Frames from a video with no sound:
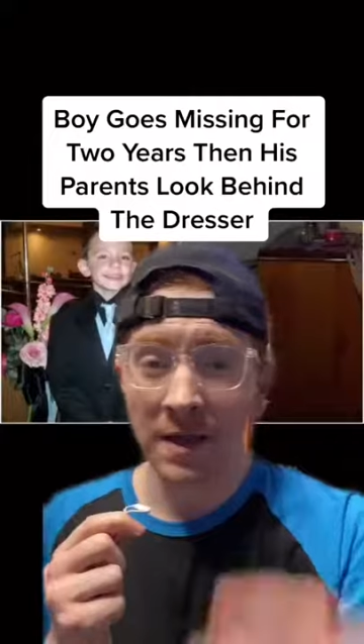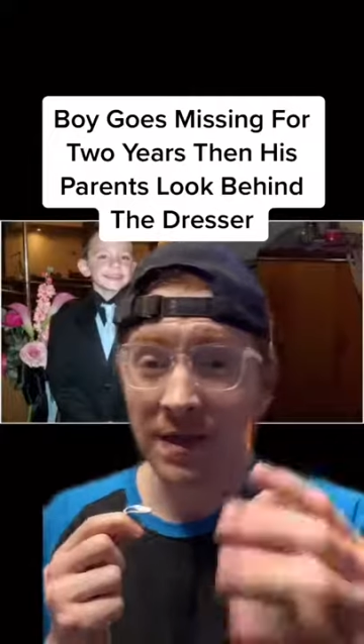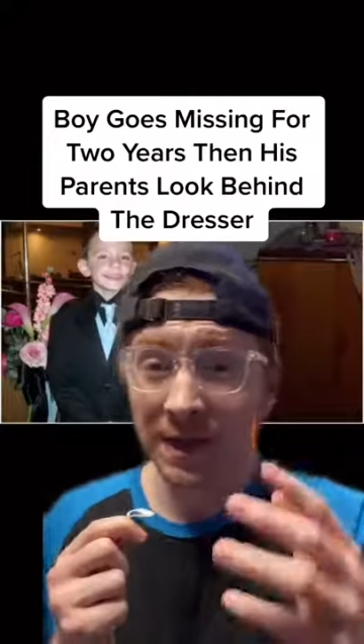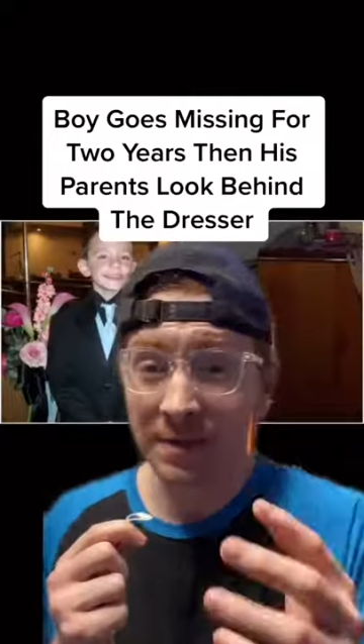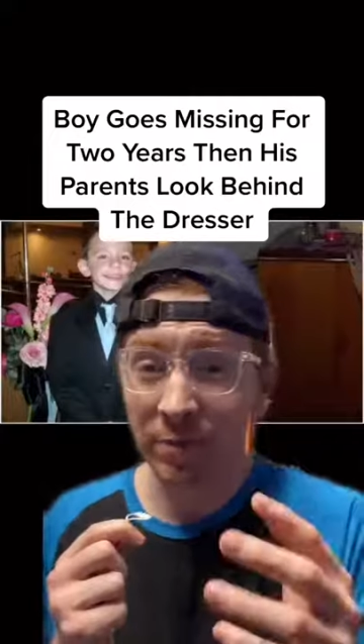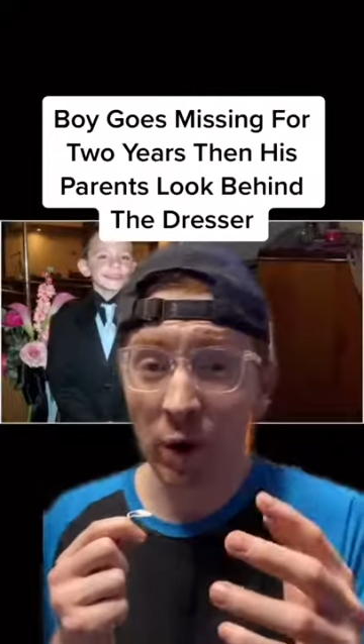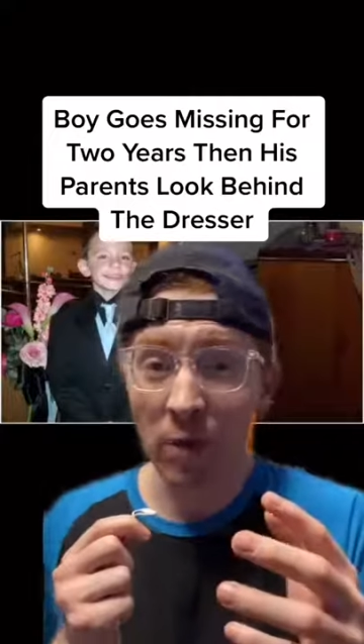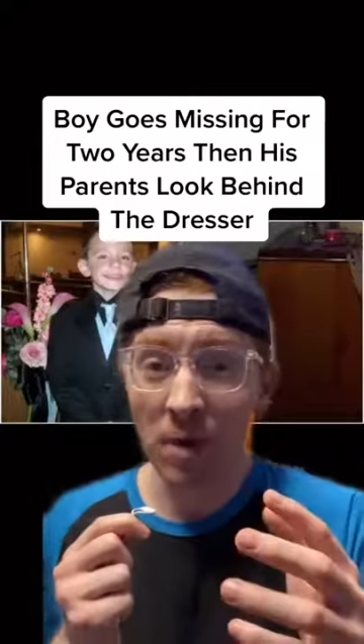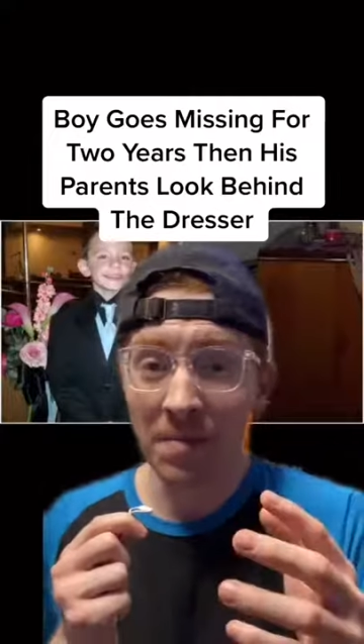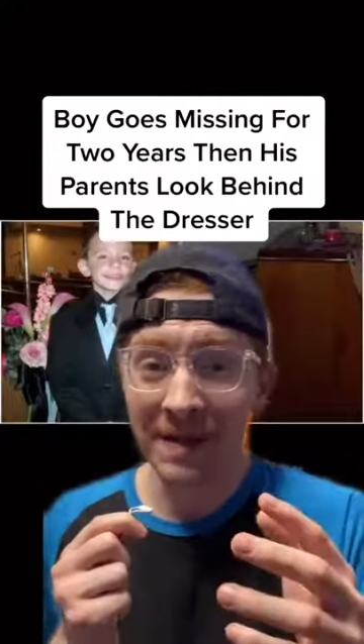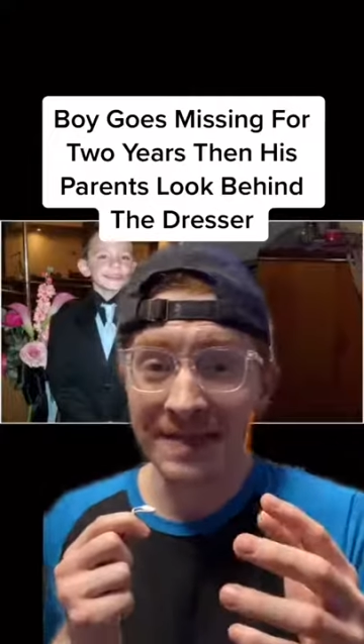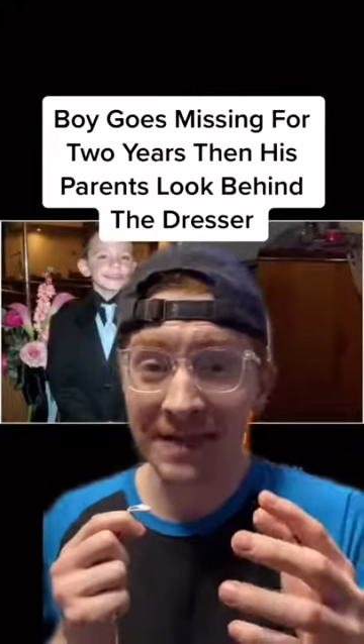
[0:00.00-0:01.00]
This boy
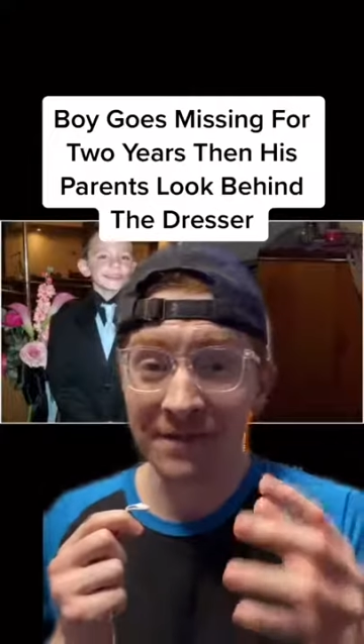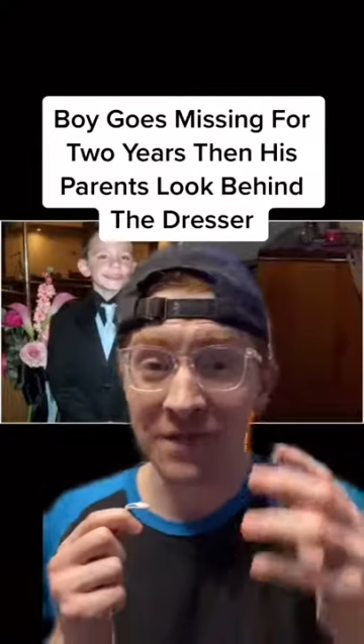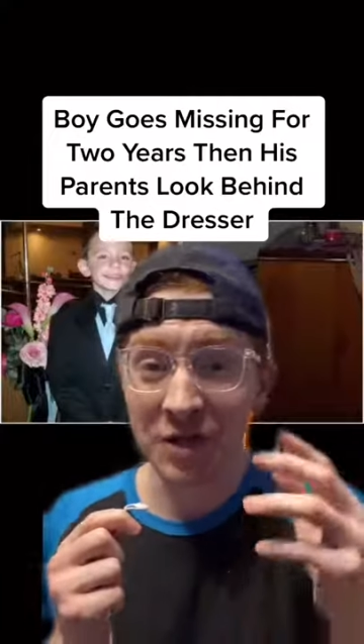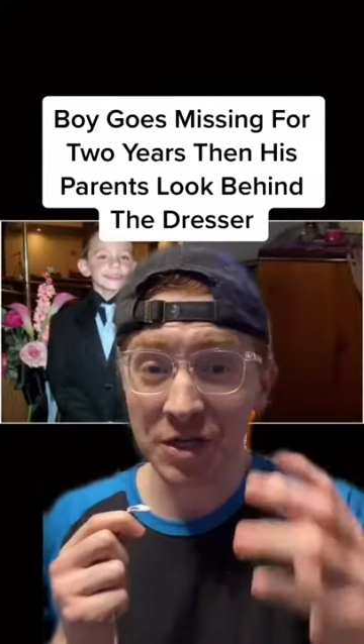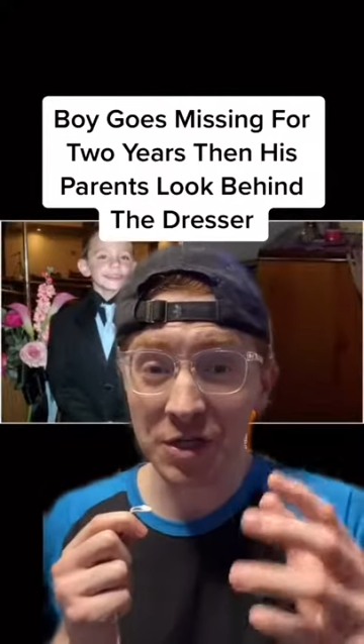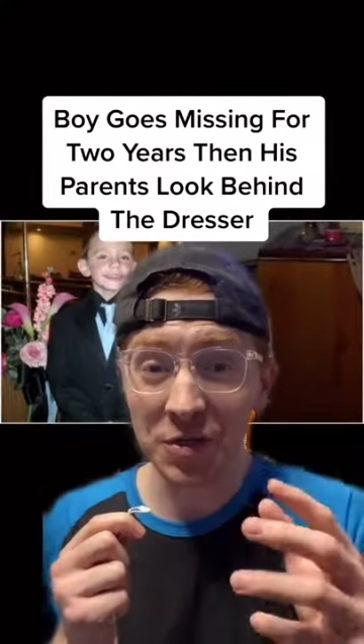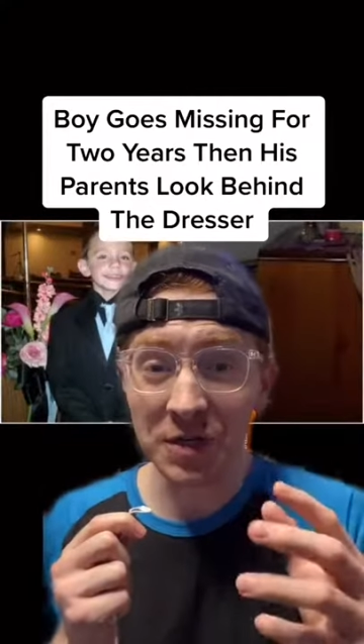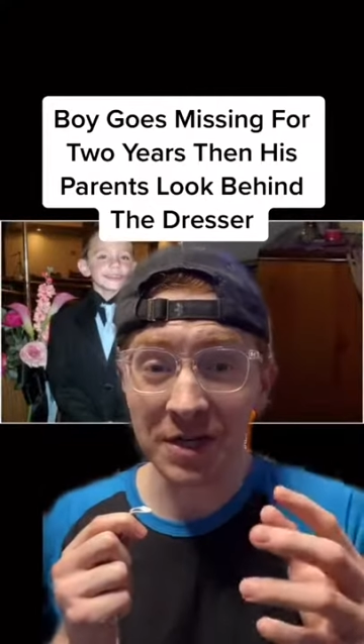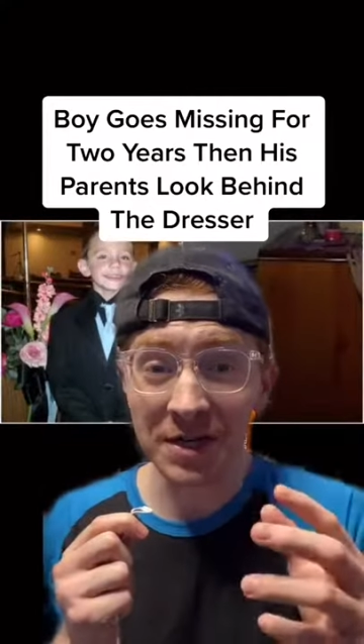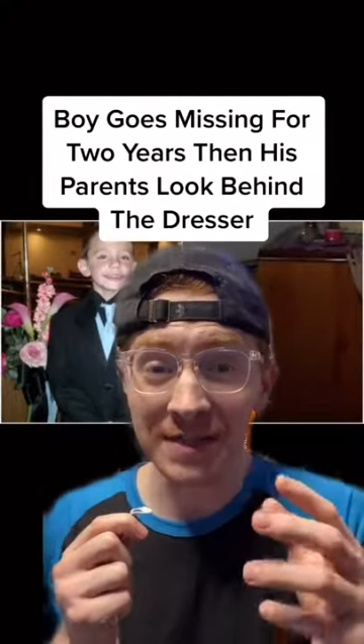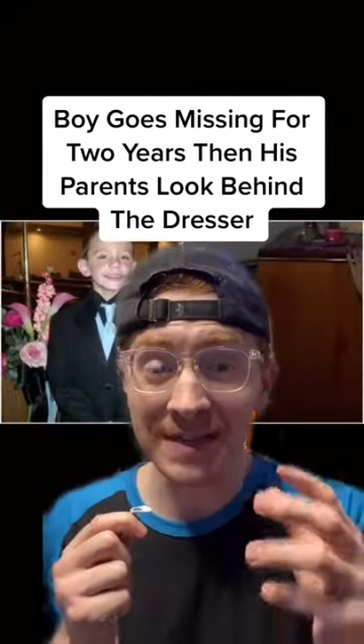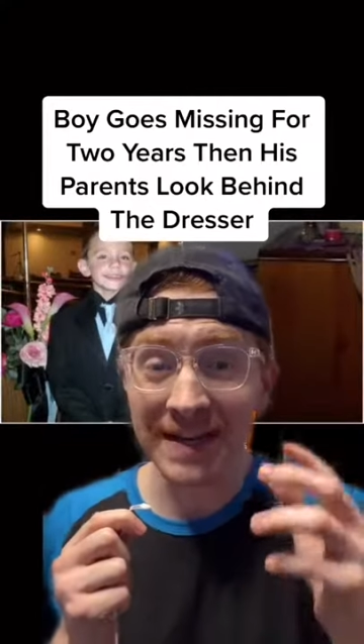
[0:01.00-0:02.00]
went missing for two years,